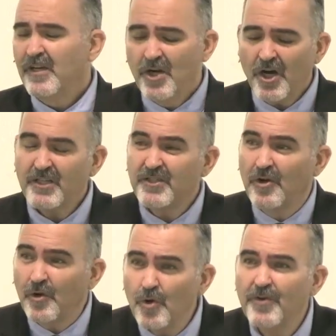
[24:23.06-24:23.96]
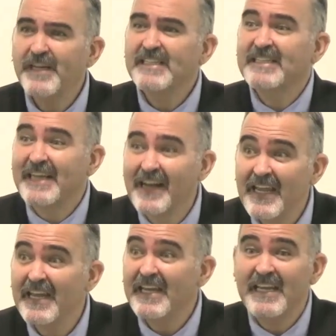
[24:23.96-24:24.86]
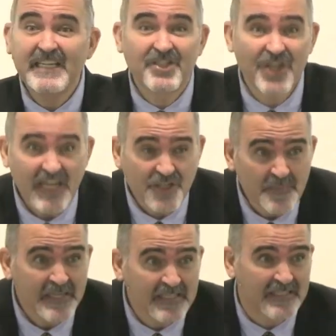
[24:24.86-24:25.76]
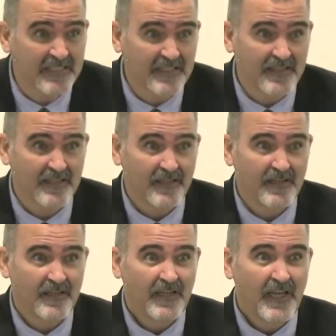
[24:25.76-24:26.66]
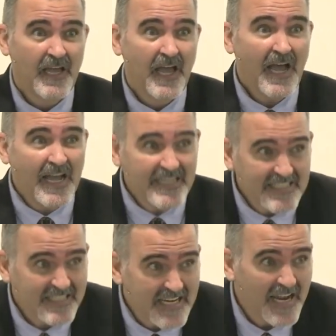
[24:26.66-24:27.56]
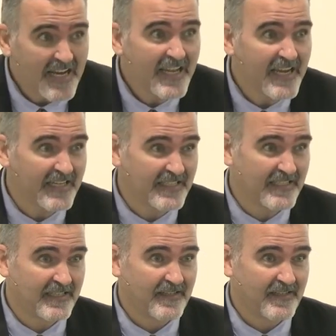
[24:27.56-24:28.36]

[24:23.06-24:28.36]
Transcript: God's glory is declared in his judgment. Understand that.